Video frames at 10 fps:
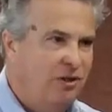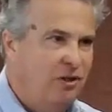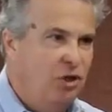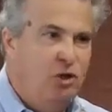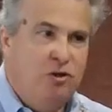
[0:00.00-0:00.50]

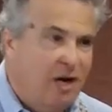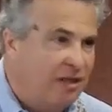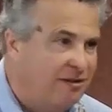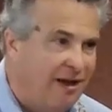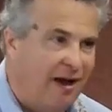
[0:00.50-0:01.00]
Who
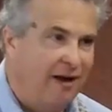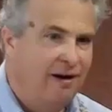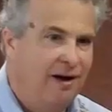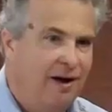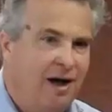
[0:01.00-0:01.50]
does that?
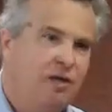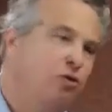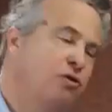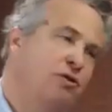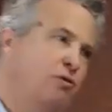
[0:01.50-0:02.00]
This
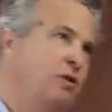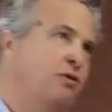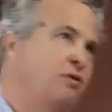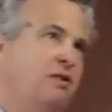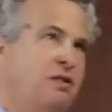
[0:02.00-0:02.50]
was, the,
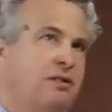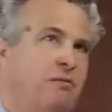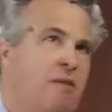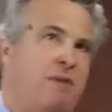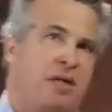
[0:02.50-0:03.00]
this,
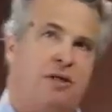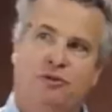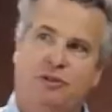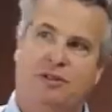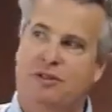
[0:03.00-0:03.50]
my mind
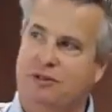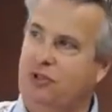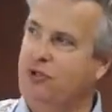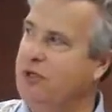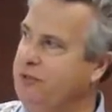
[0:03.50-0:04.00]
goes into
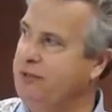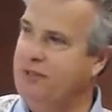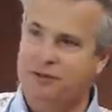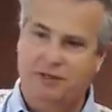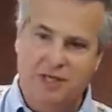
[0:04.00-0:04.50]
to crazy
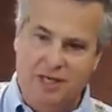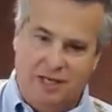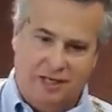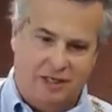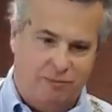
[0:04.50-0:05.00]
things. And,
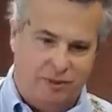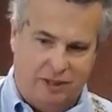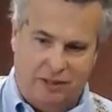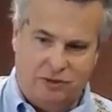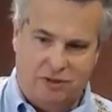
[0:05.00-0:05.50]
and a couple of
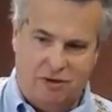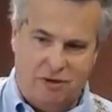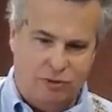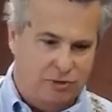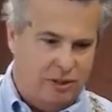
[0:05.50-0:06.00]
days ago, I
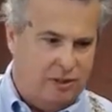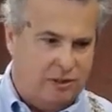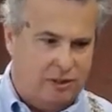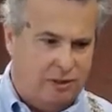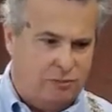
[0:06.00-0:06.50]
was reading
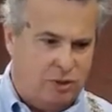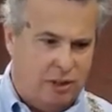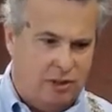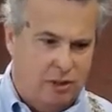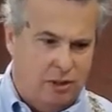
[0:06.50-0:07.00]
this and I'm
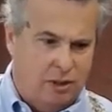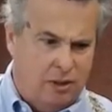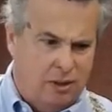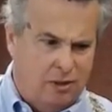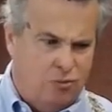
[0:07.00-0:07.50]
saying,
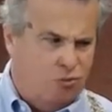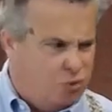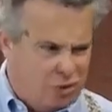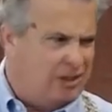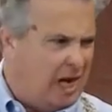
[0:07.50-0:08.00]

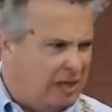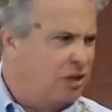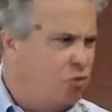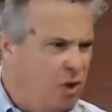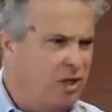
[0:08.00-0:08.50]
well, exactly
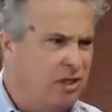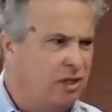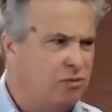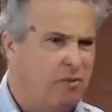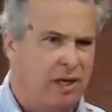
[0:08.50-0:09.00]
what
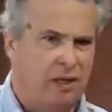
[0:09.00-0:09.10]
does make